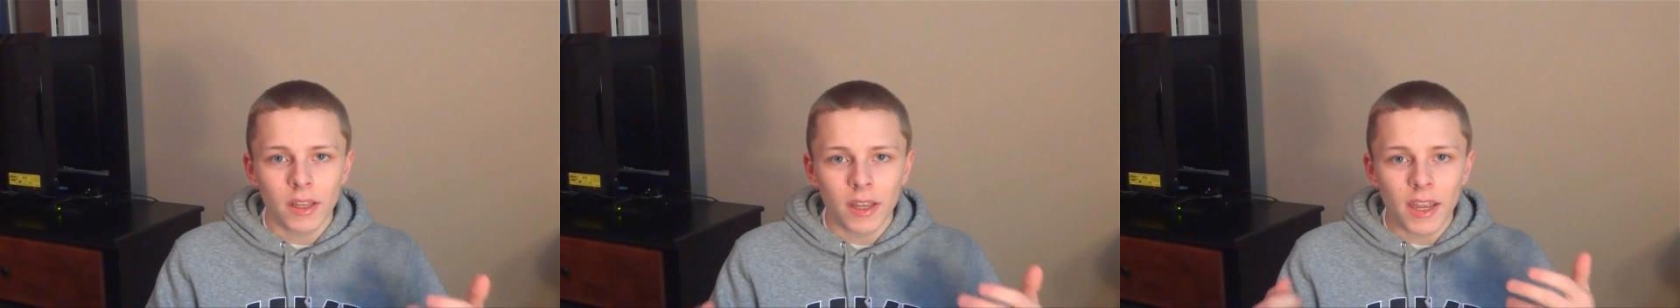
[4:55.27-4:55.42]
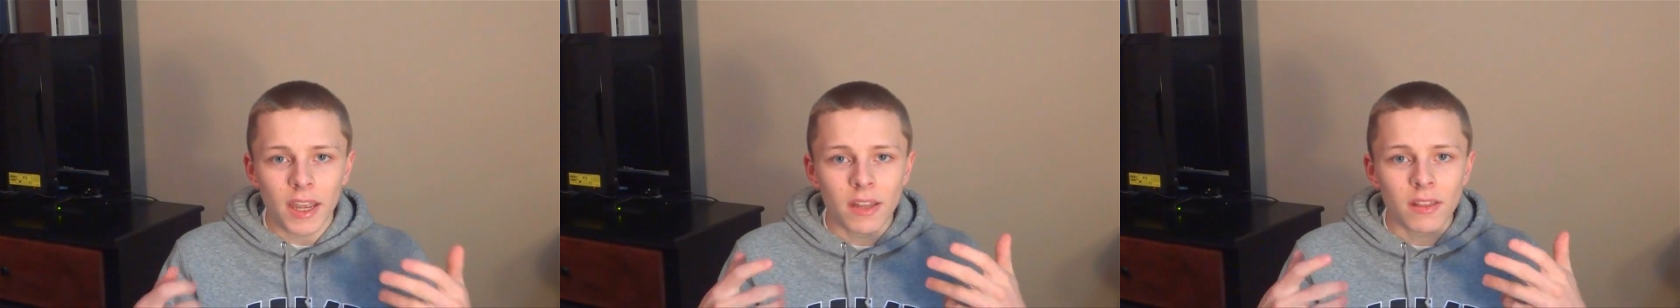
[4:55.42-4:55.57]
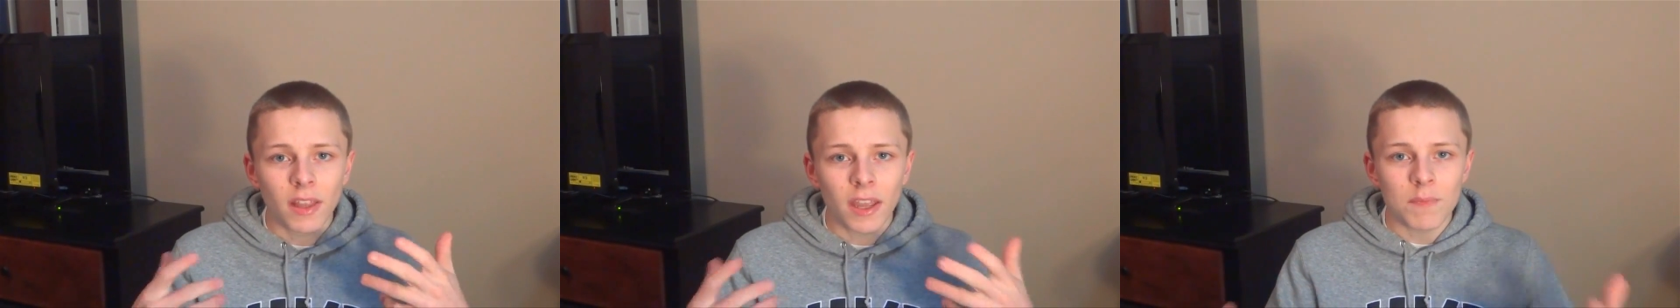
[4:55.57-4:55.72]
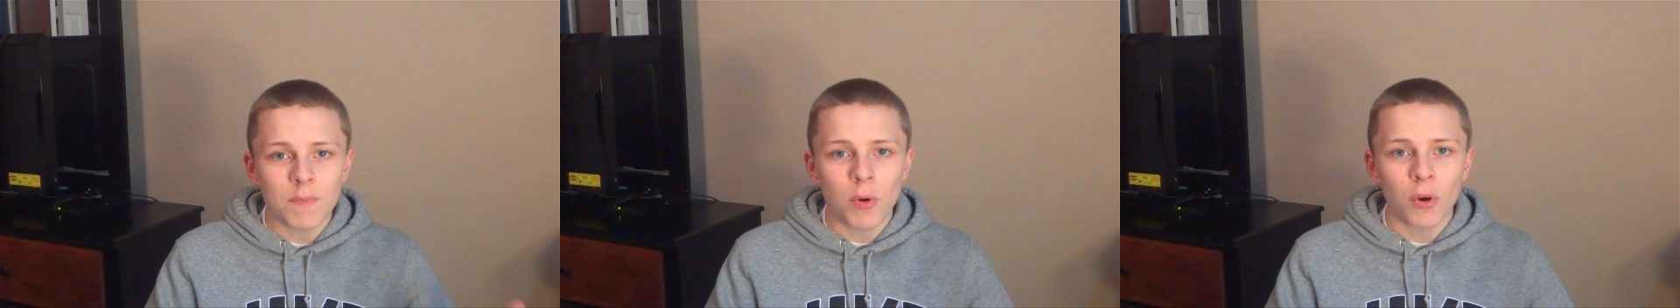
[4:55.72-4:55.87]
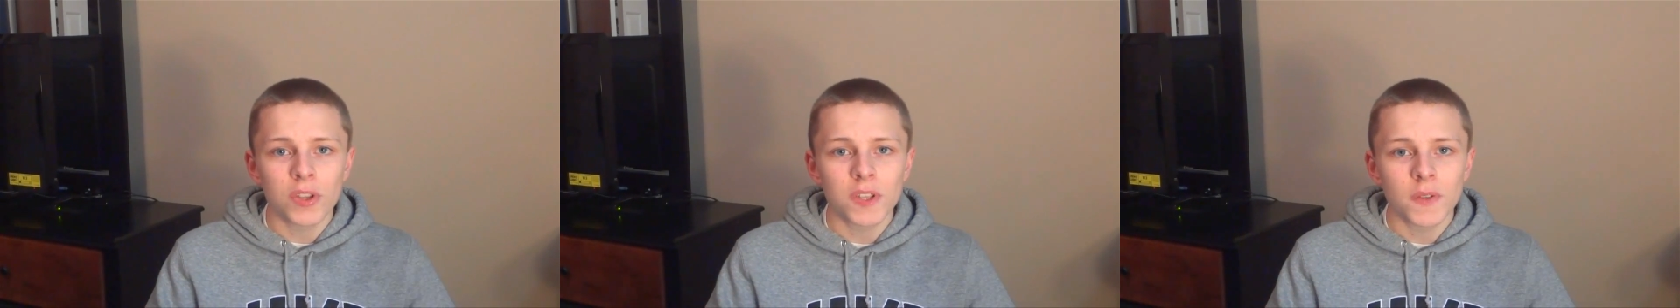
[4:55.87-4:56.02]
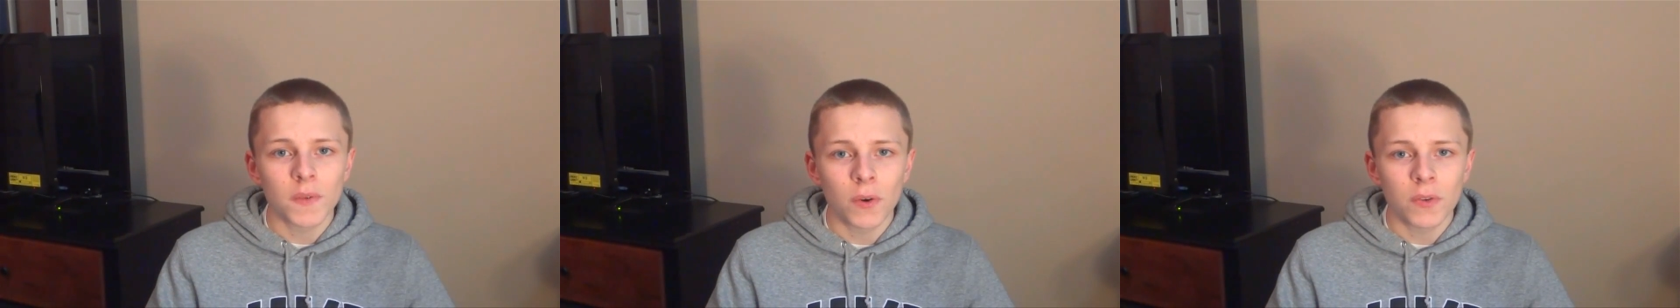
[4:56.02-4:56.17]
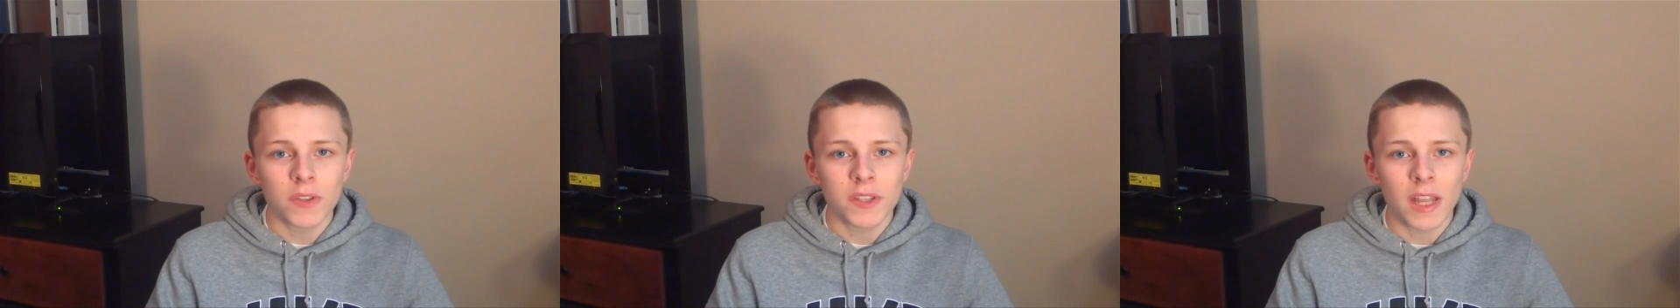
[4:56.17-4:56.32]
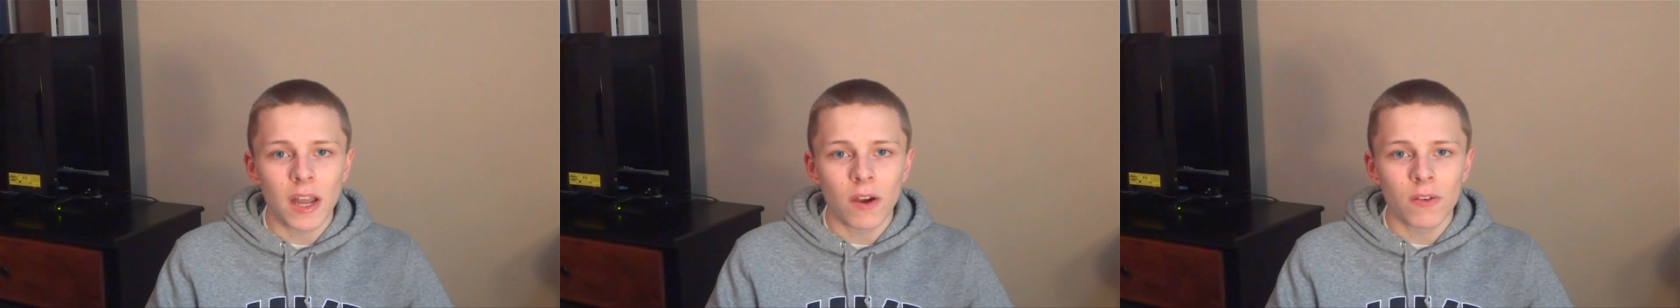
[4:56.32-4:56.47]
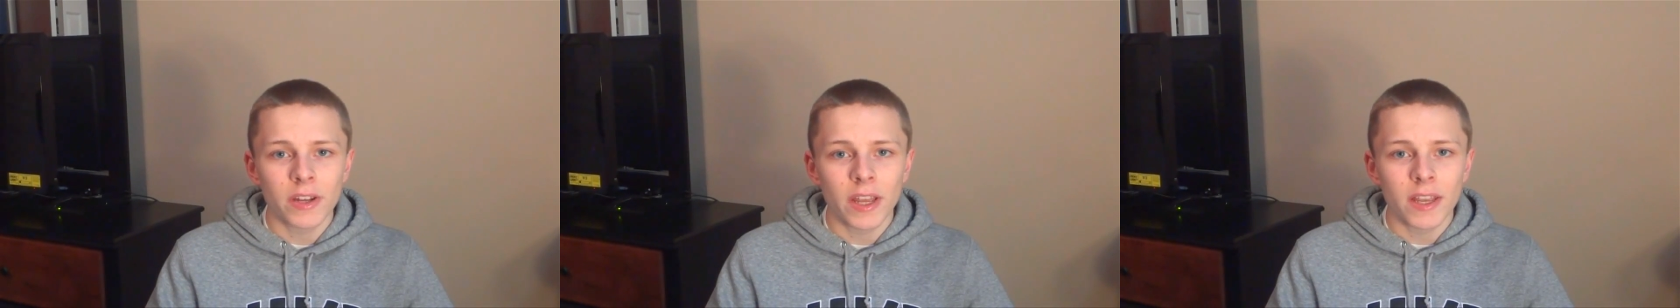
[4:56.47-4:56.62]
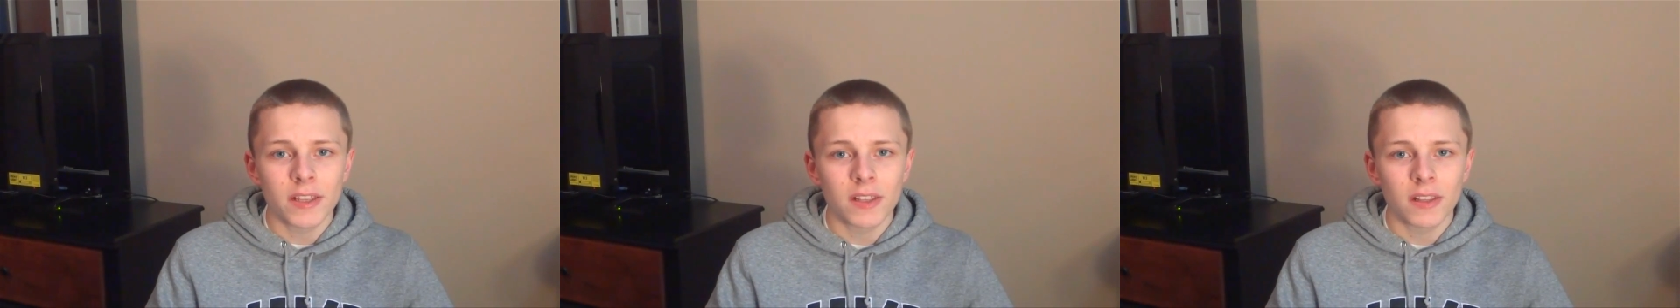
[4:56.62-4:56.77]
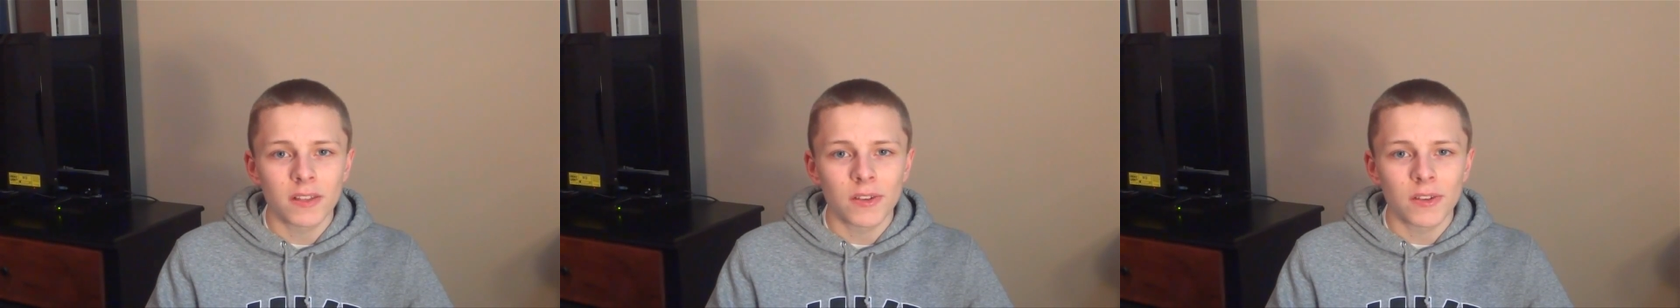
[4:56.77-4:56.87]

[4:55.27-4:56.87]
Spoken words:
And like most phones nowadays,